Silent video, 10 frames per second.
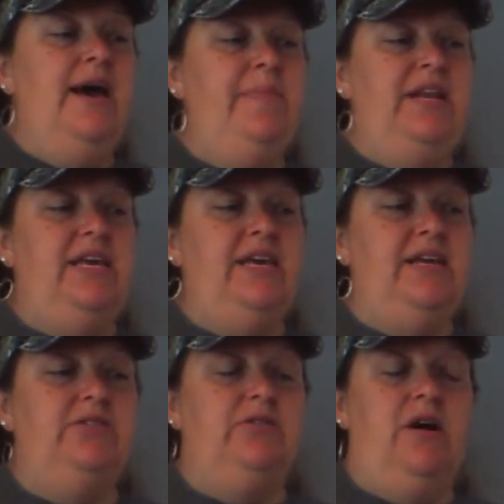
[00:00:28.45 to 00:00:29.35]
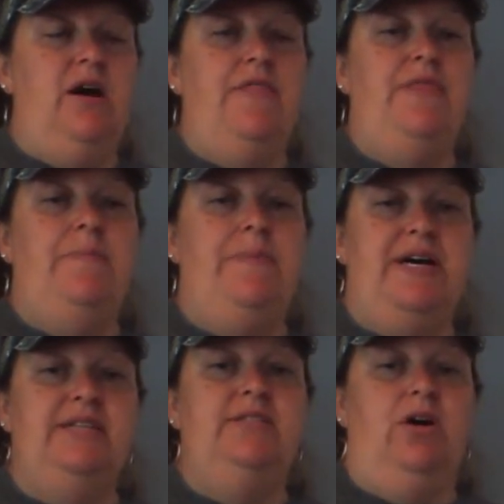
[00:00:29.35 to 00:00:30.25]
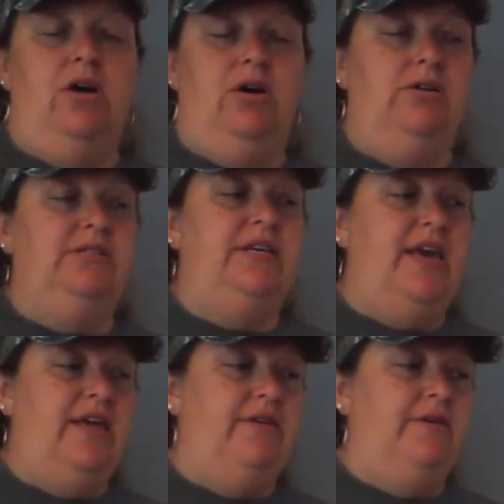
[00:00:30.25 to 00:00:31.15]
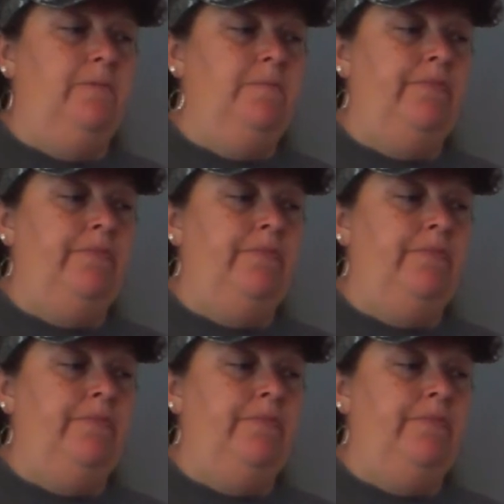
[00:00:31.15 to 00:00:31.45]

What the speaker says: How many kids are on the bus all together?